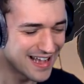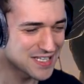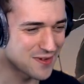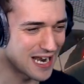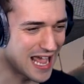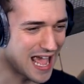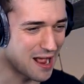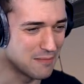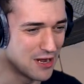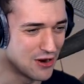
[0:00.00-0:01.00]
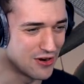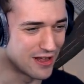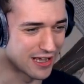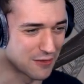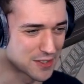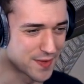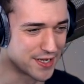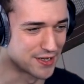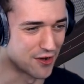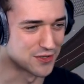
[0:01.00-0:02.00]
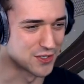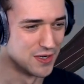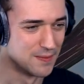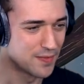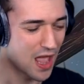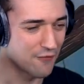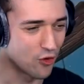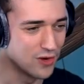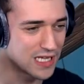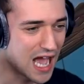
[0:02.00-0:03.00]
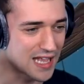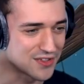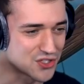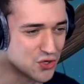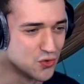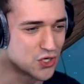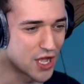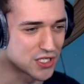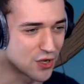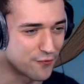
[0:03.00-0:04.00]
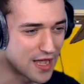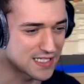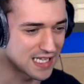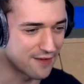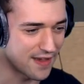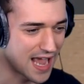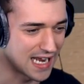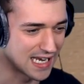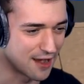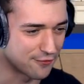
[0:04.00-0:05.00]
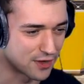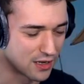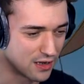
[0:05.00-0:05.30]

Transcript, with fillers: That's what I am, dude. Okay, which one are you Here going go. to? I've only gotten two done so far. I still have eight left.